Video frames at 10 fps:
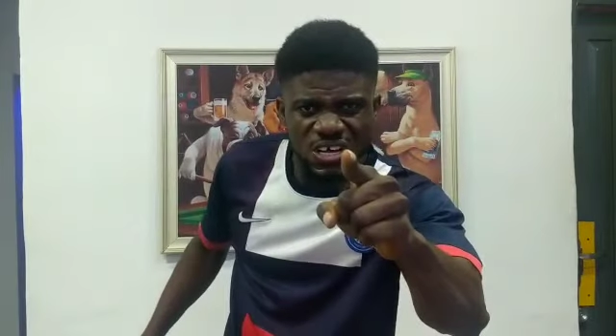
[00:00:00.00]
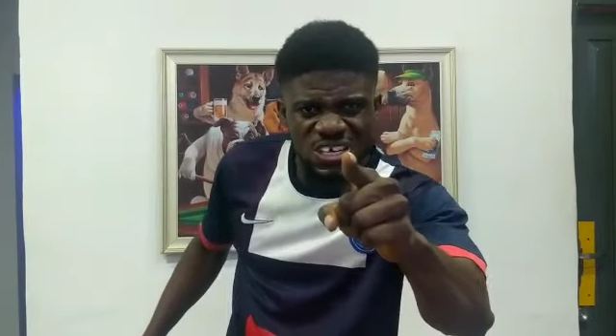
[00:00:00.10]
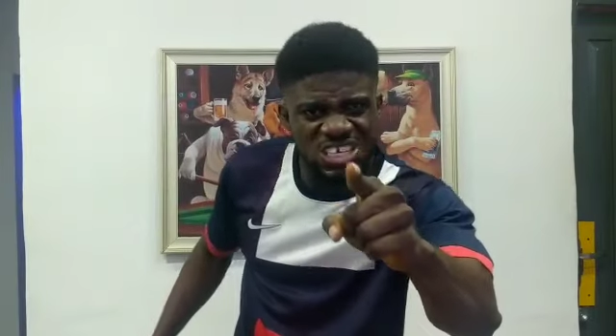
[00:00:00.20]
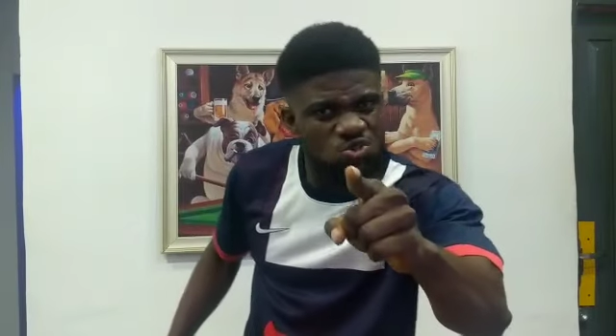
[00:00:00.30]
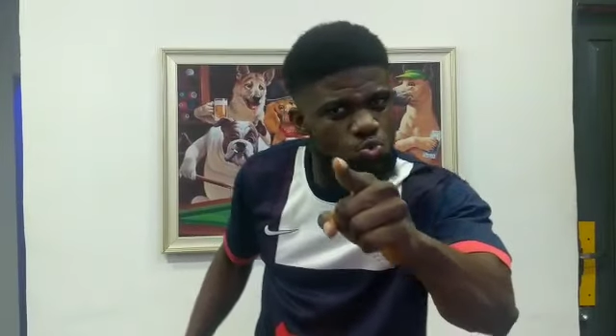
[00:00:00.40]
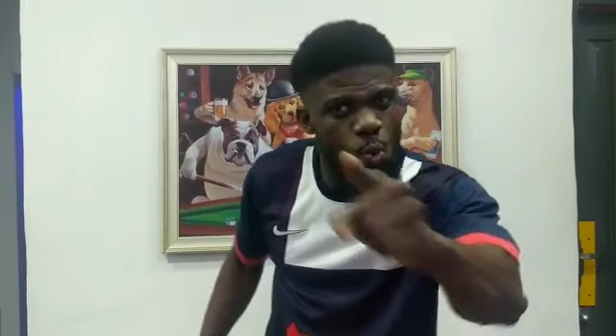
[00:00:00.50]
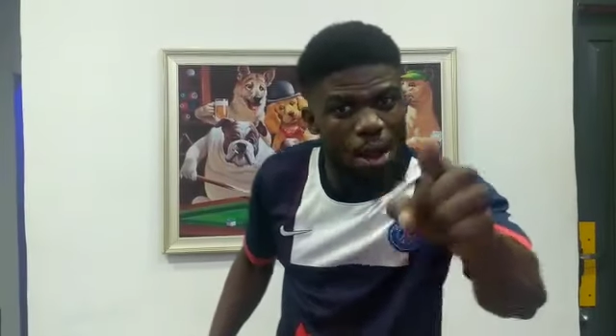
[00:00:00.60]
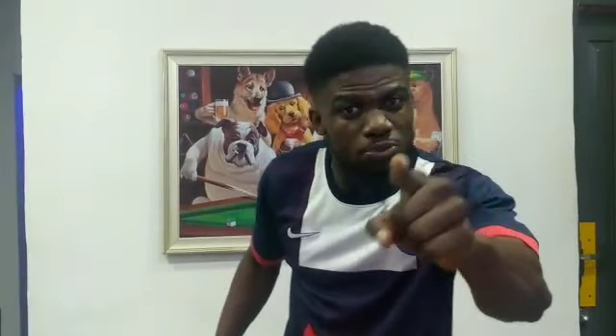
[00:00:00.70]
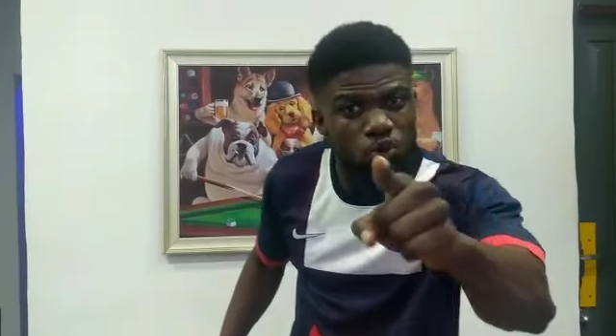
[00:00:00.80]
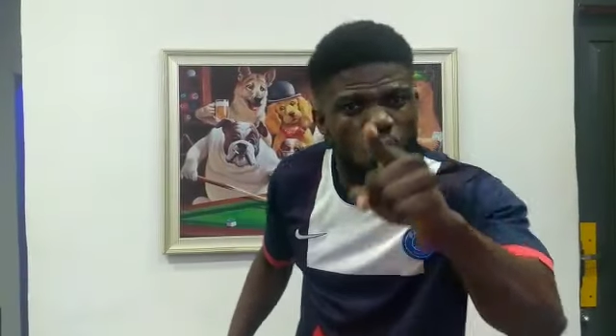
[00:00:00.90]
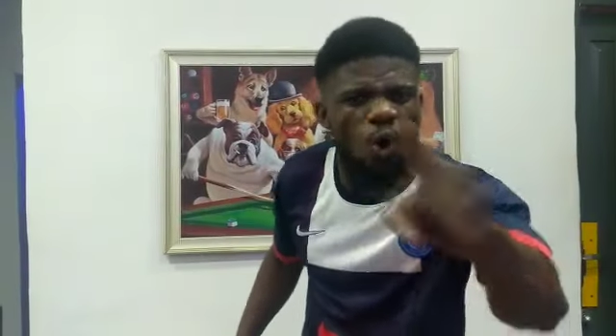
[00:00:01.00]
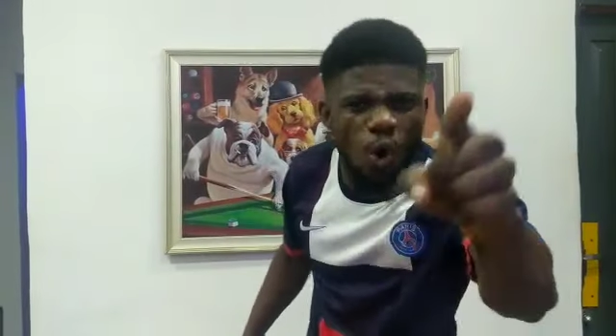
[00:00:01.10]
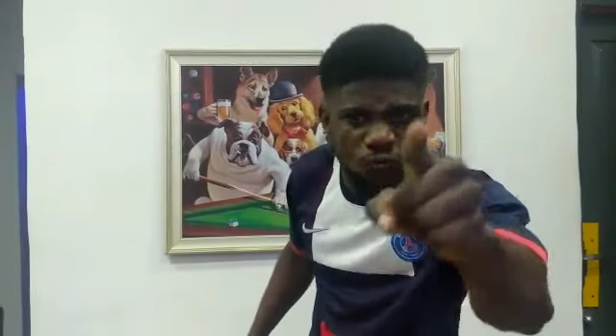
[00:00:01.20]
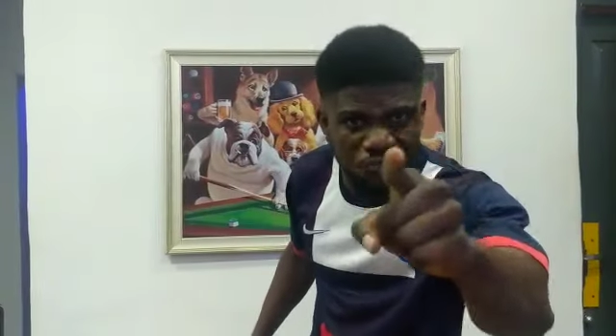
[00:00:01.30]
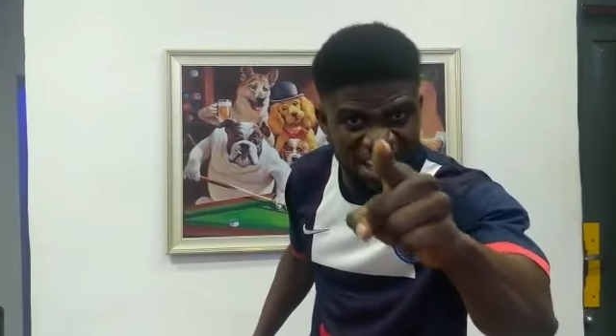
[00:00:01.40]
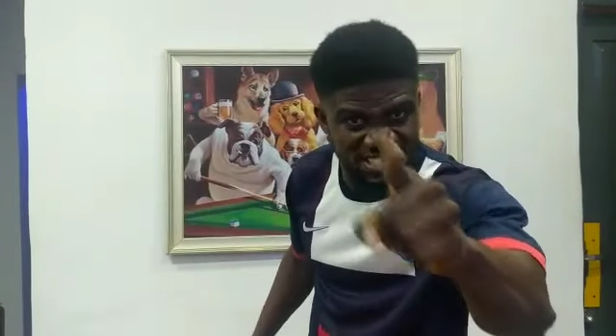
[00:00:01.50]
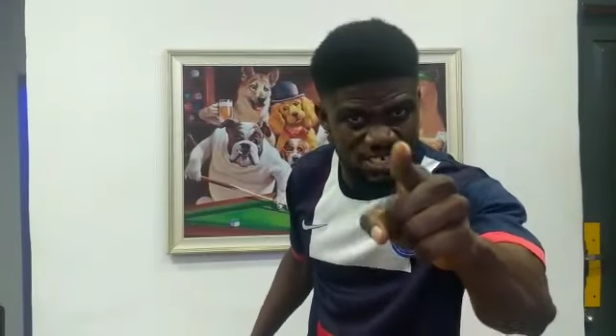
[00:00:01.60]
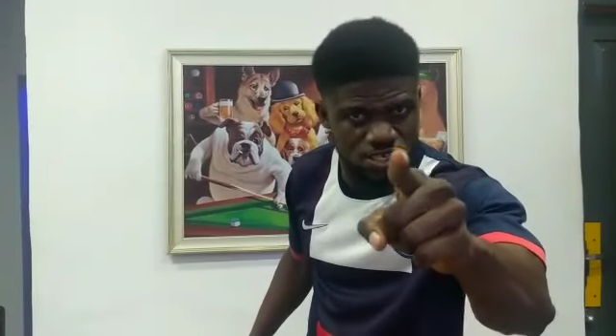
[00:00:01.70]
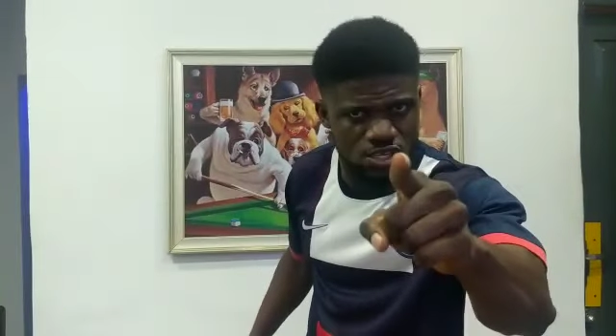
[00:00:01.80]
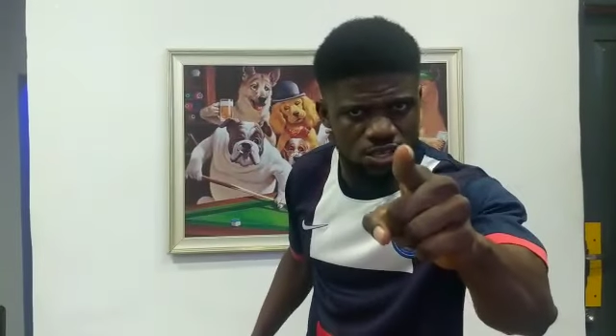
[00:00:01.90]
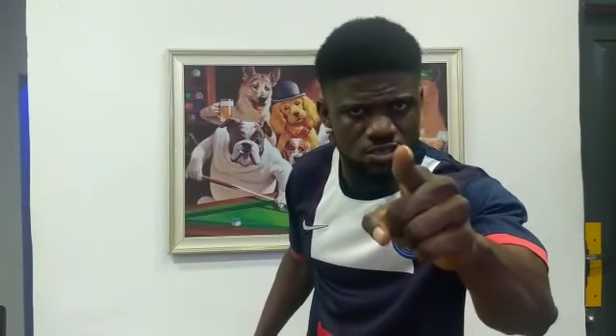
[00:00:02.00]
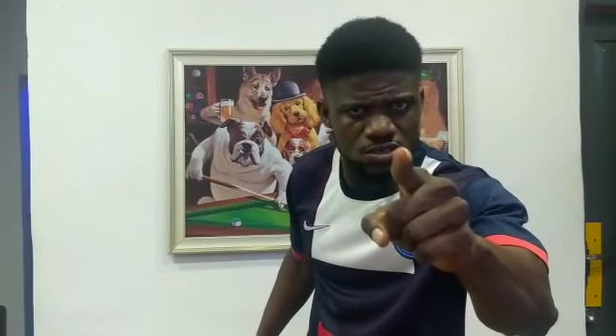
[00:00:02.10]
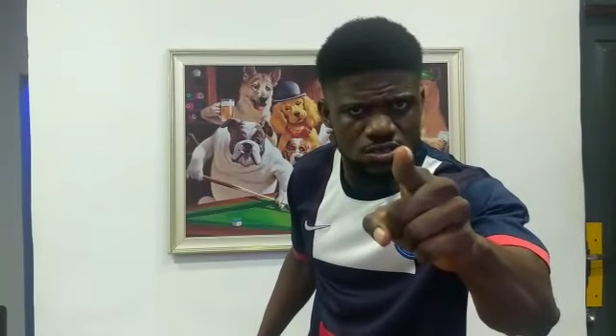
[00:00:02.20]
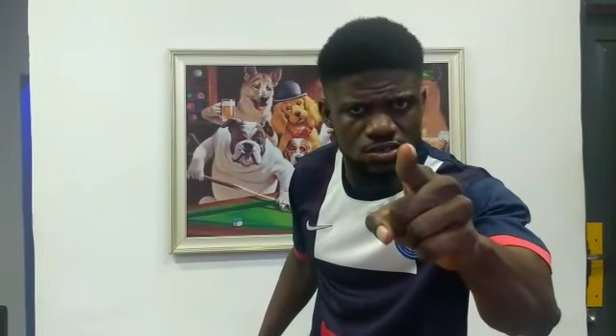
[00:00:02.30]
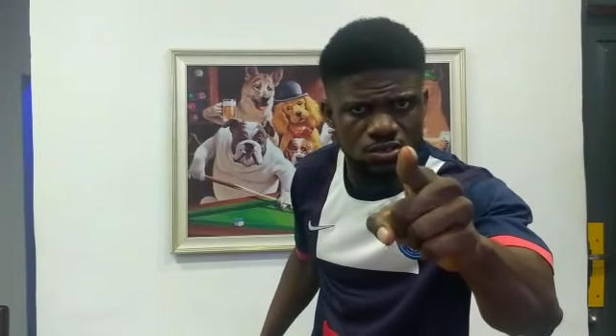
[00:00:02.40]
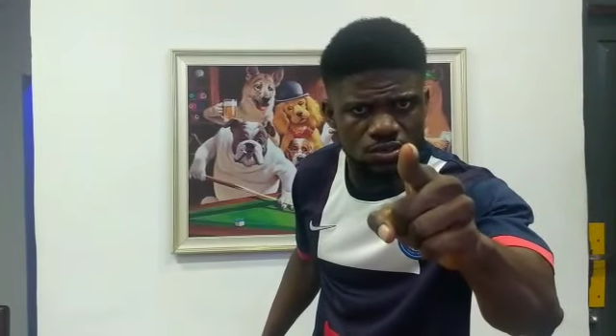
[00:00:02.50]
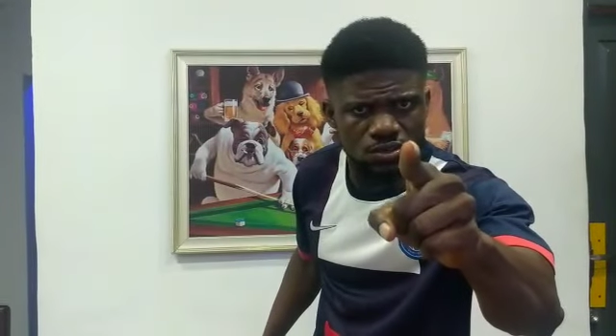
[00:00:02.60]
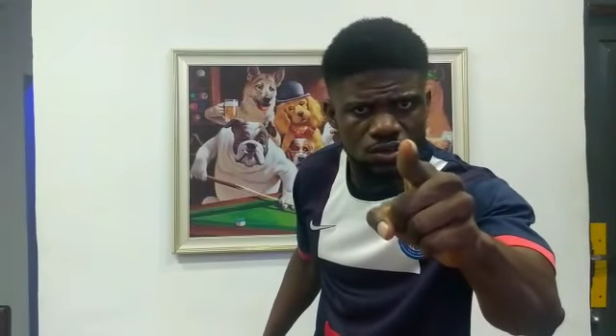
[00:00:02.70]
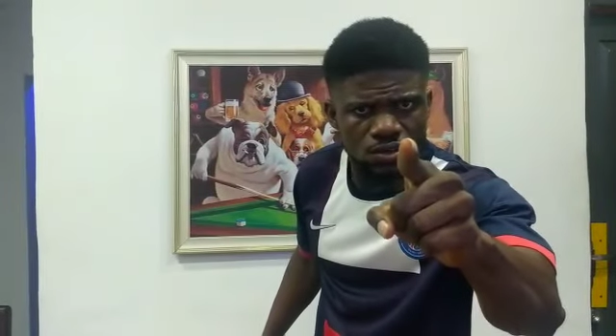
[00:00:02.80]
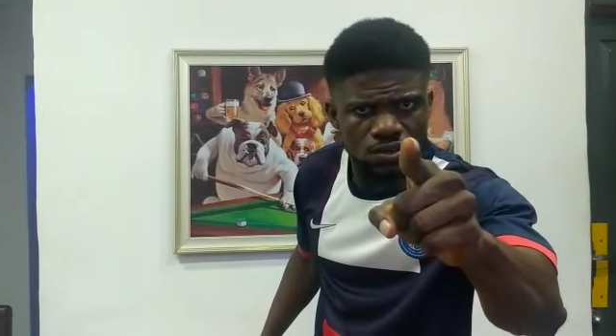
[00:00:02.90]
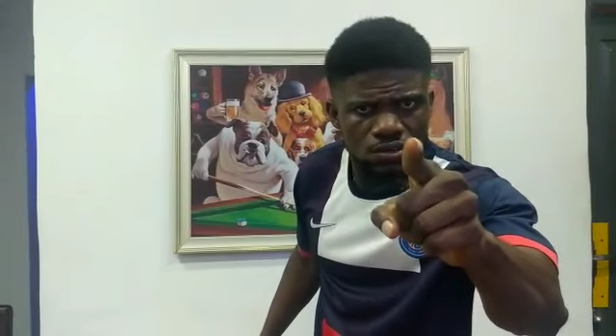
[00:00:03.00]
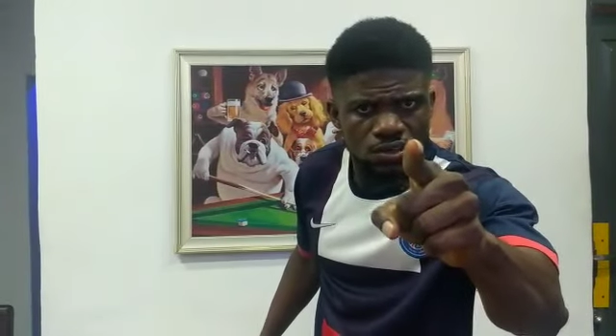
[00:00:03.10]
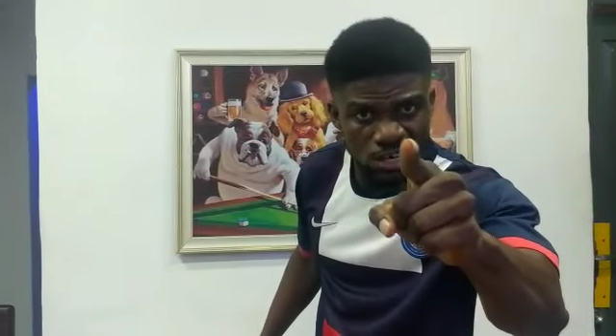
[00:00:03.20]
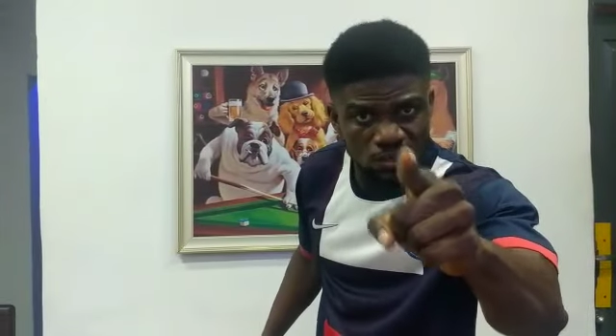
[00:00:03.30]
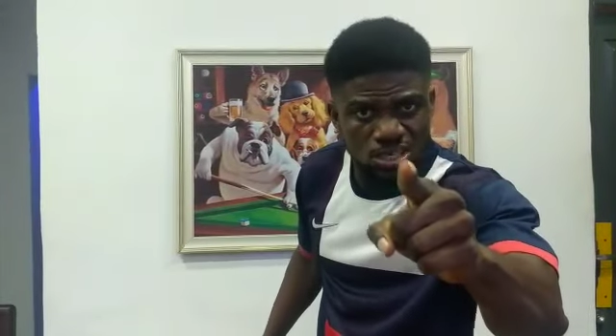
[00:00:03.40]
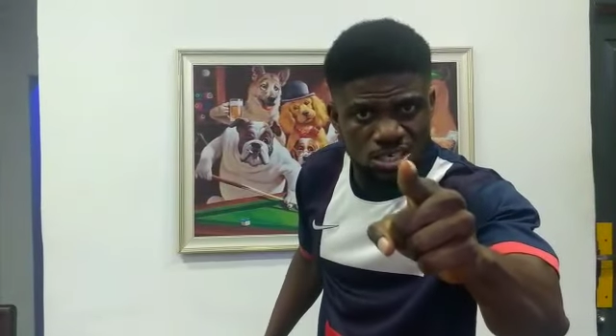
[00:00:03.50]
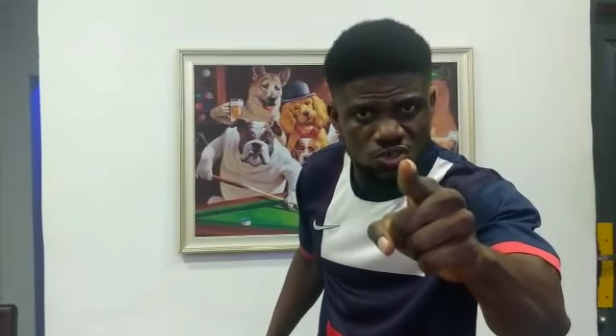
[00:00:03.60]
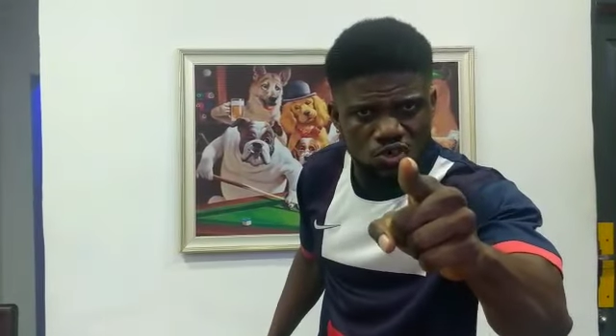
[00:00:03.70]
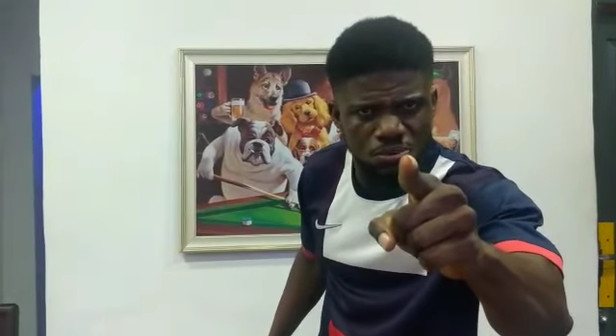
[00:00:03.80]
is wiped off existence. Are you listening to me?